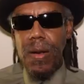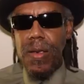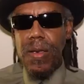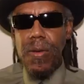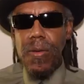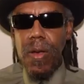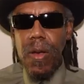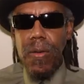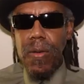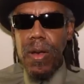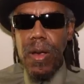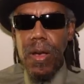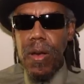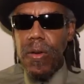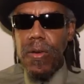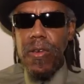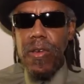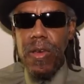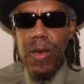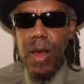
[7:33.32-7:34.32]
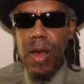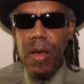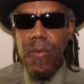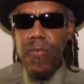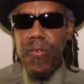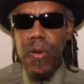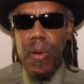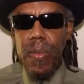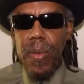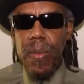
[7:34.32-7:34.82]
you don't
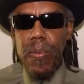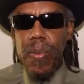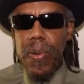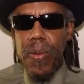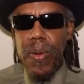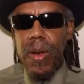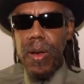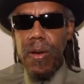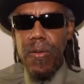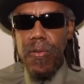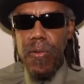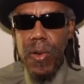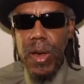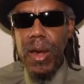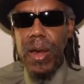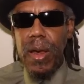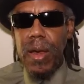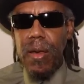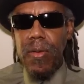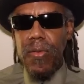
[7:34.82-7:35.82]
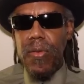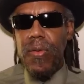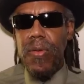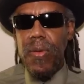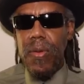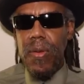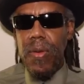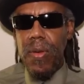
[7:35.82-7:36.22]
negotiate from a point of weakness.